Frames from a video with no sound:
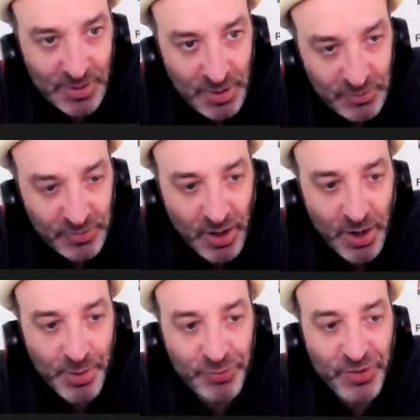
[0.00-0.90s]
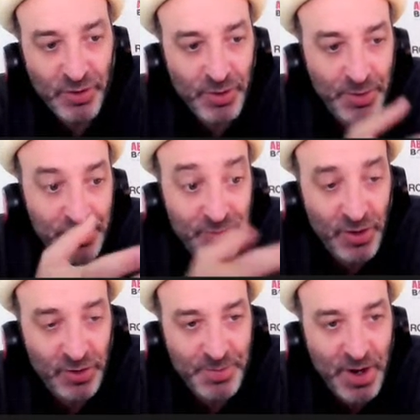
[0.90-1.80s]
So
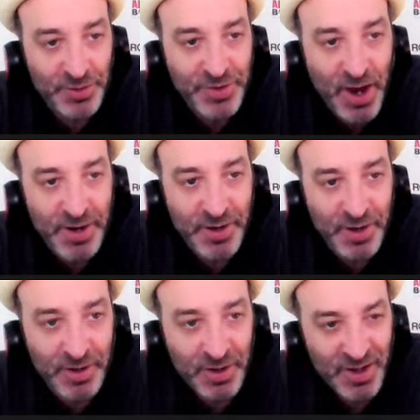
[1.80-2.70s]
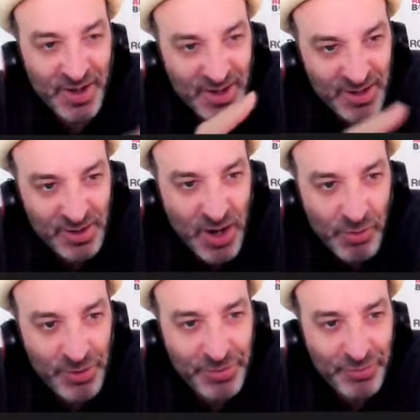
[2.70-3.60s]
talk about that.
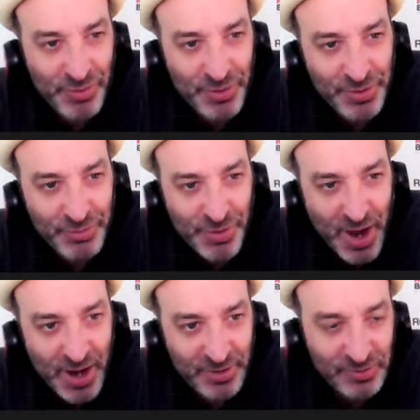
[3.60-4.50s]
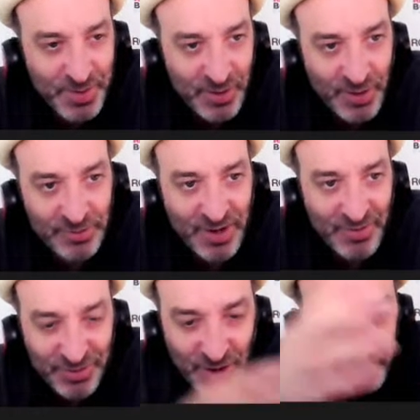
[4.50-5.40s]
Going through that experience.
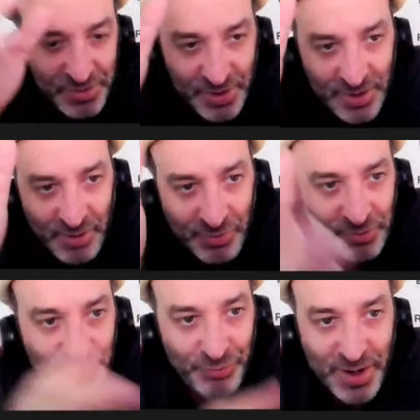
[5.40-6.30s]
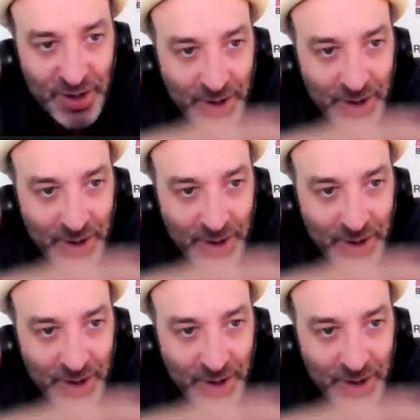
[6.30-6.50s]
Obviously, everything that everyone's reading